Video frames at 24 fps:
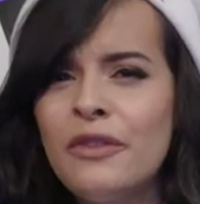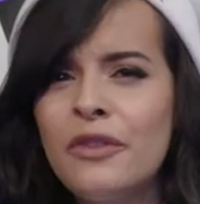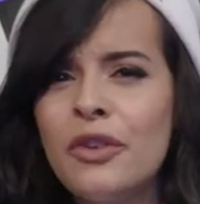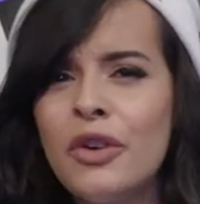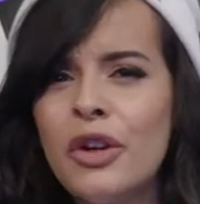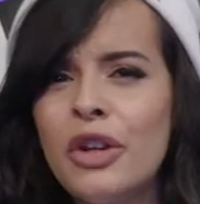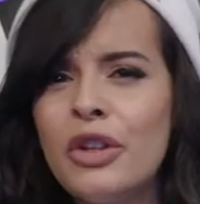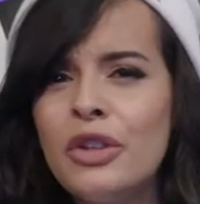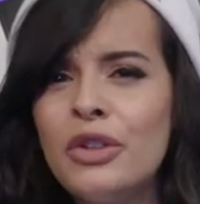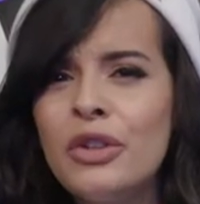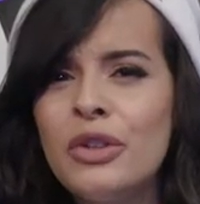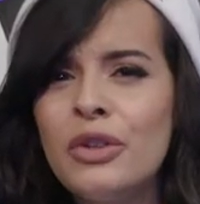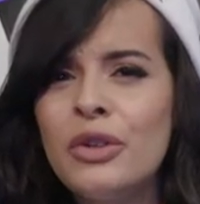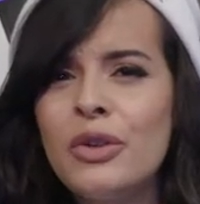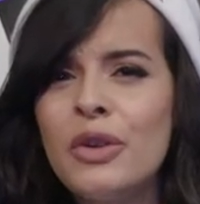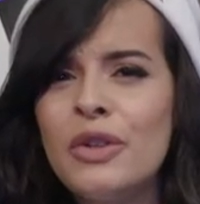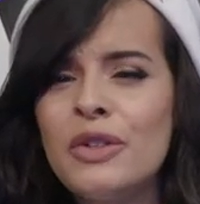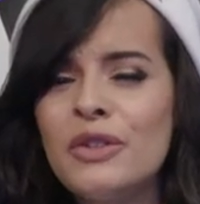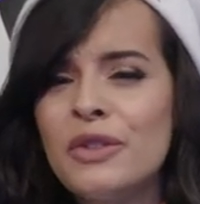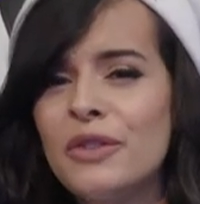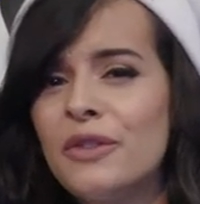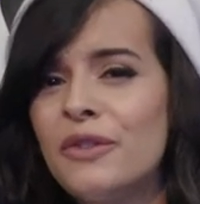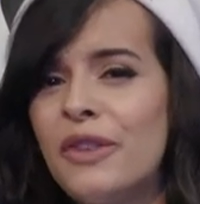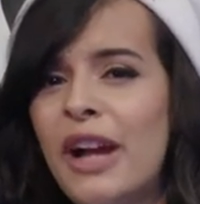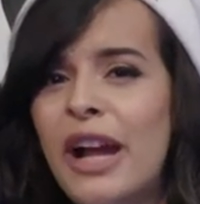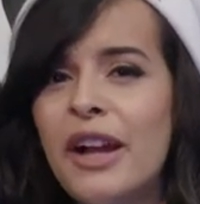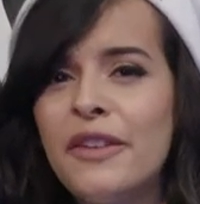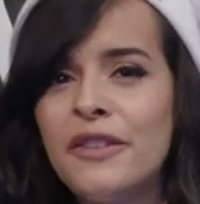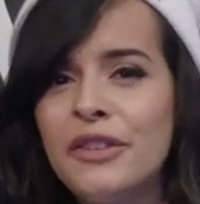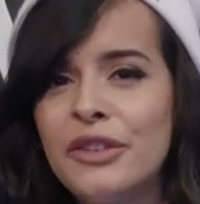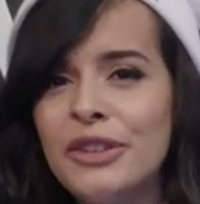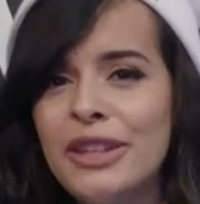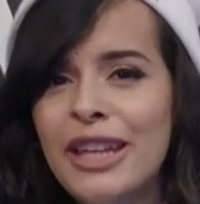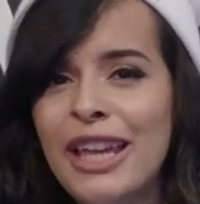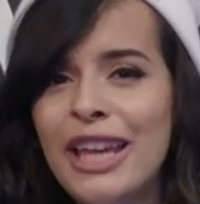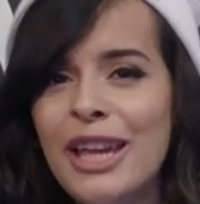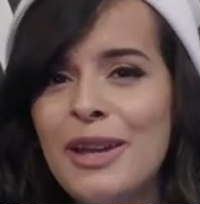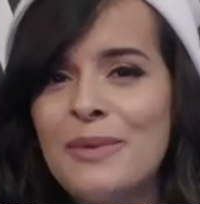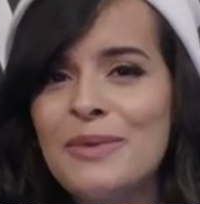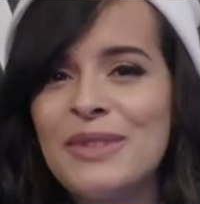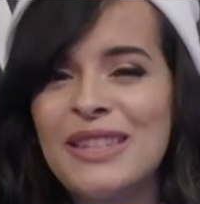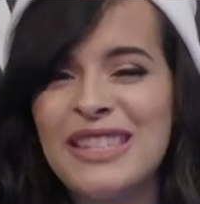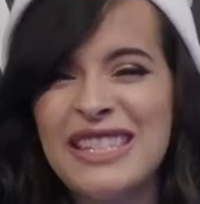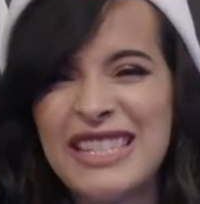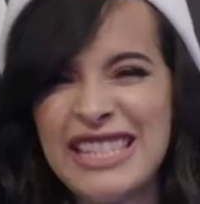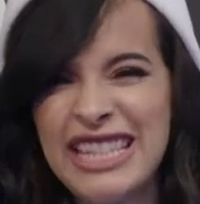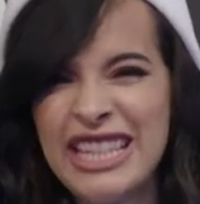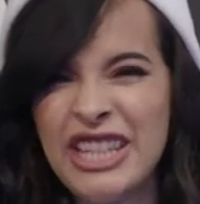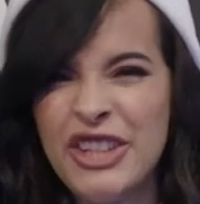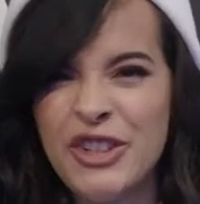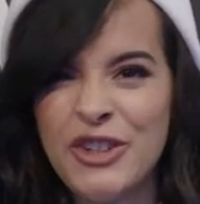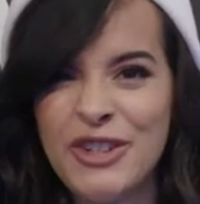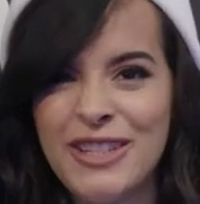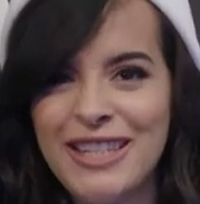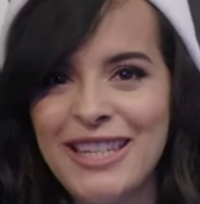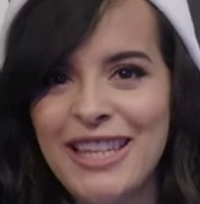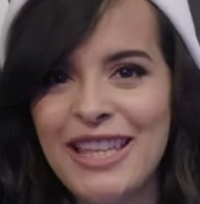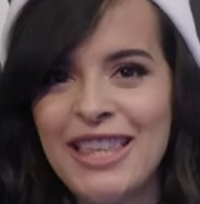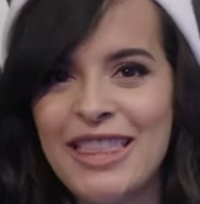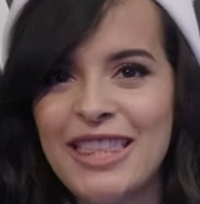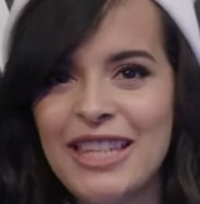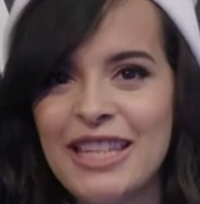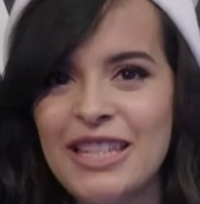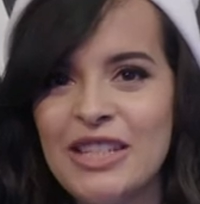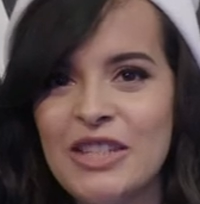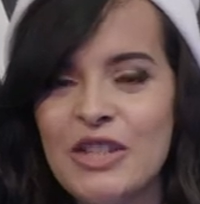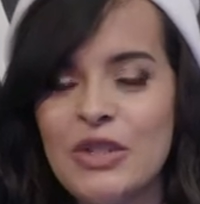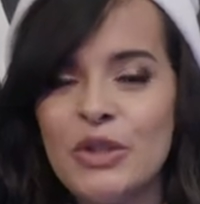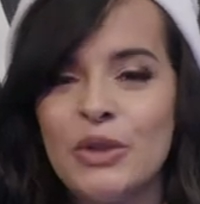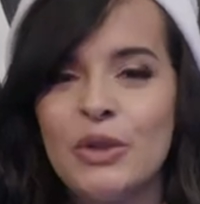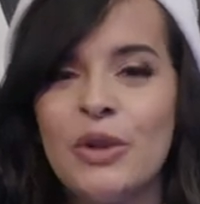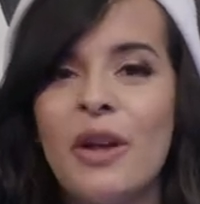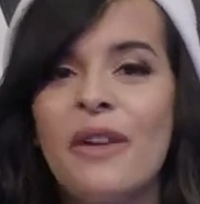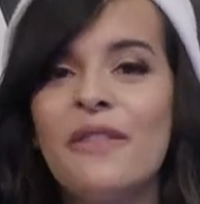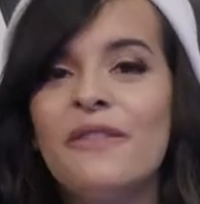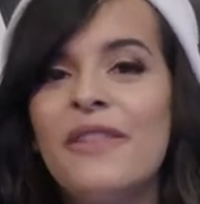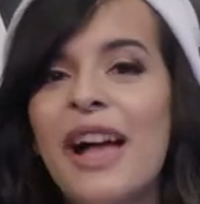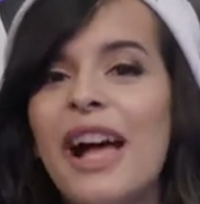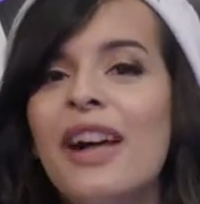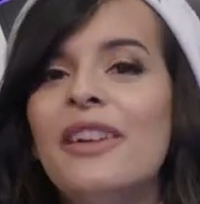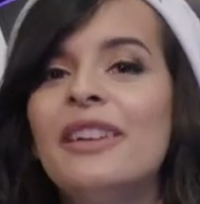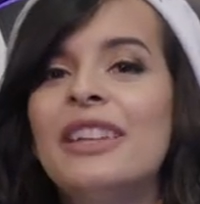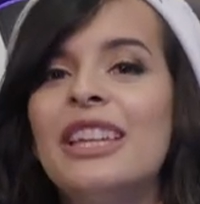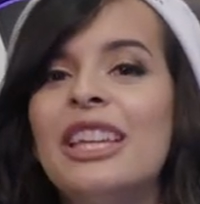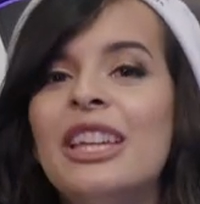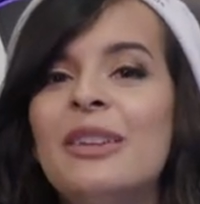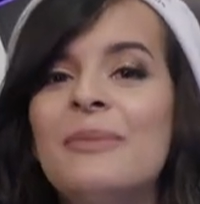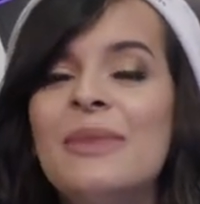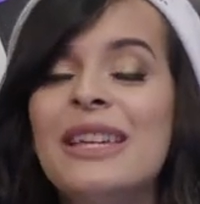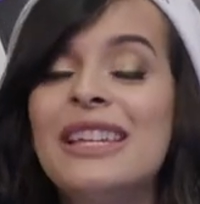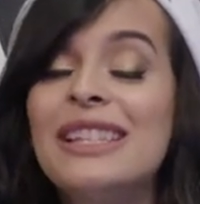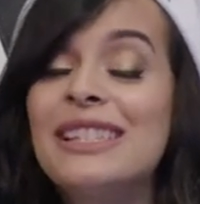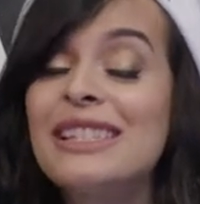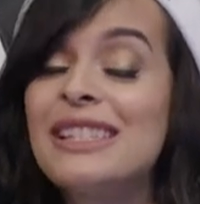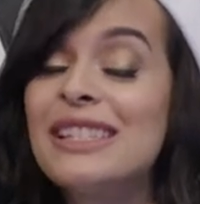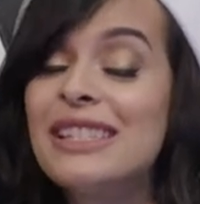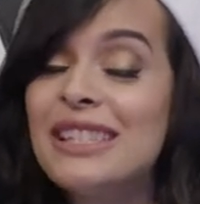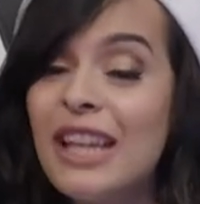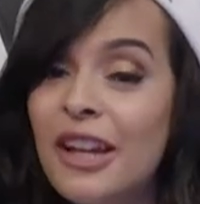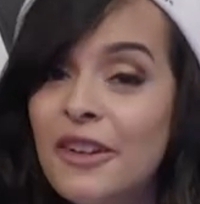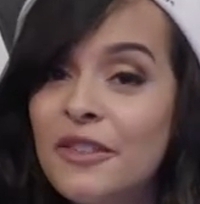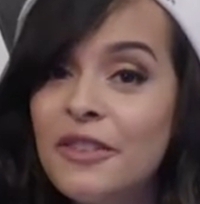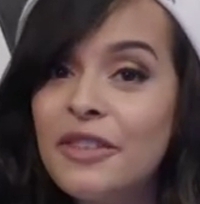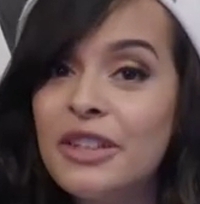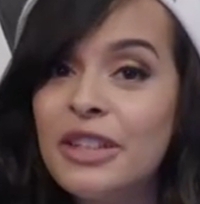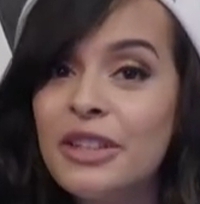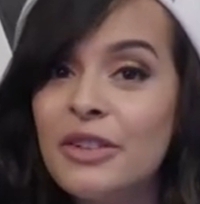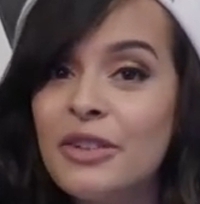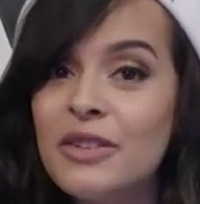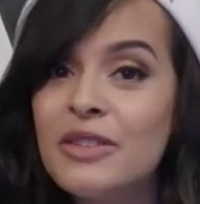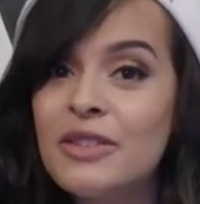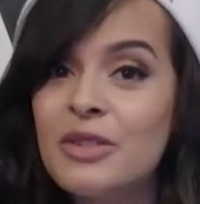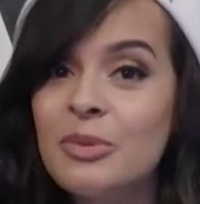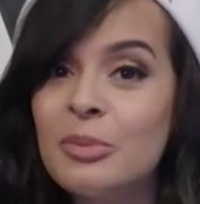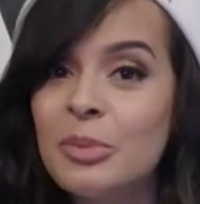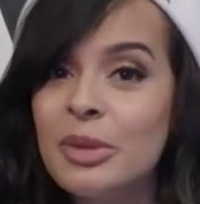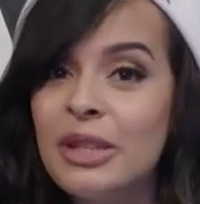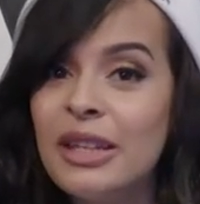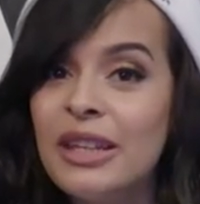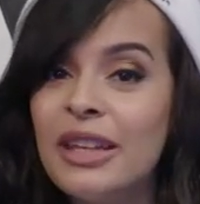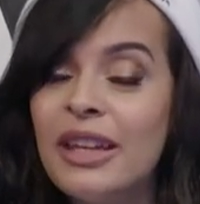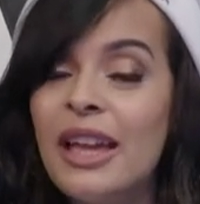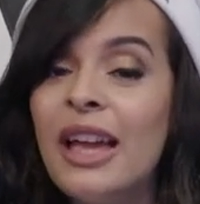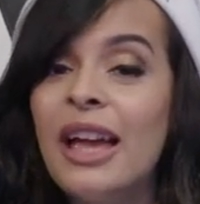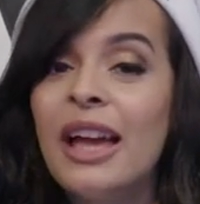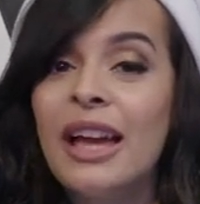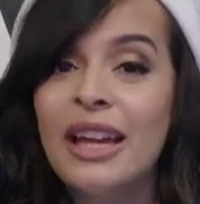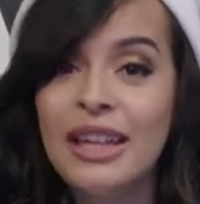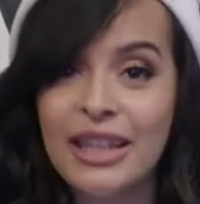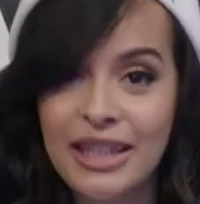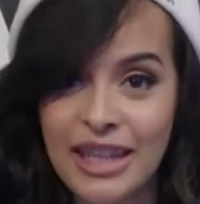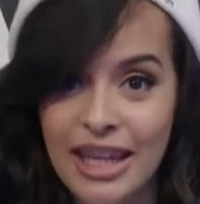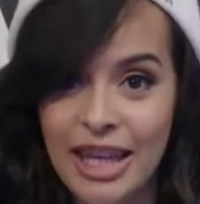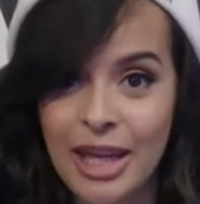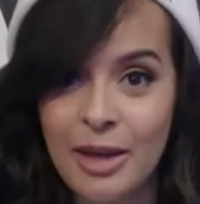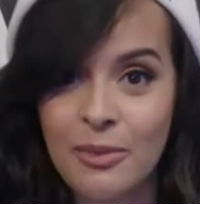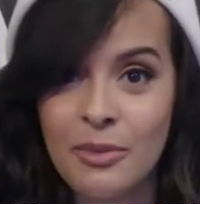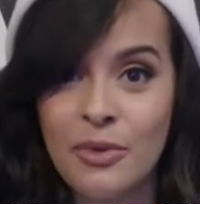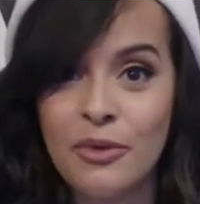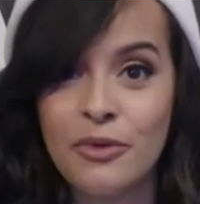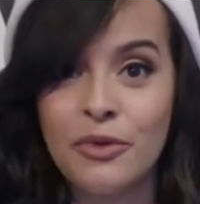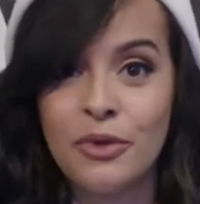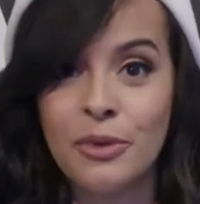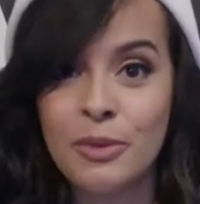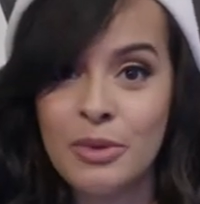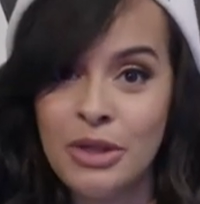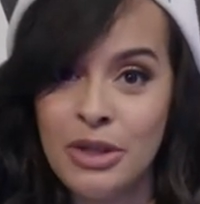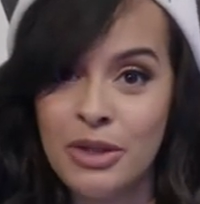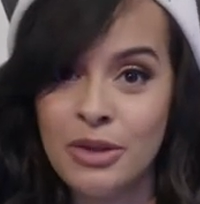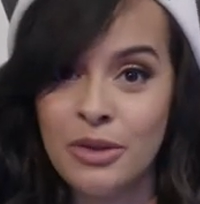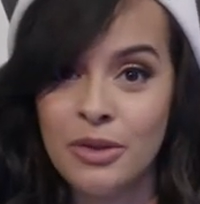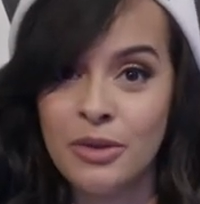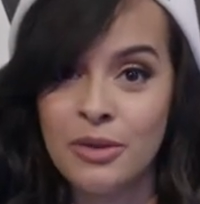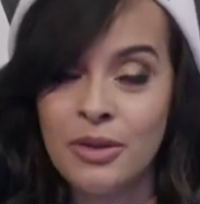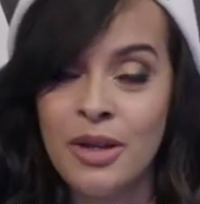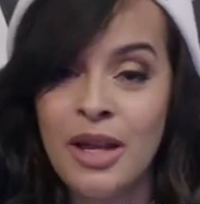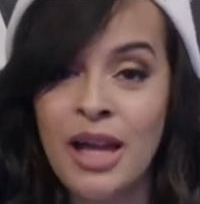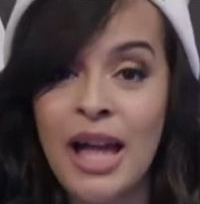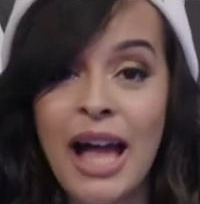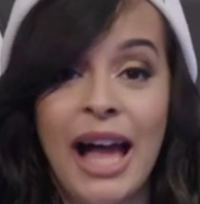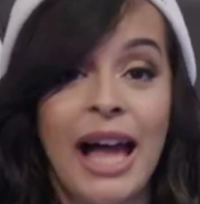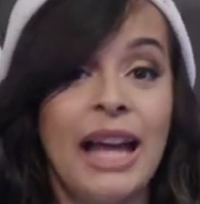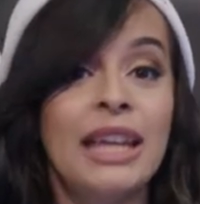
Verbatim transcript: for a new survival game to sink your teeth into, Valheim is definitely going to be a game for you.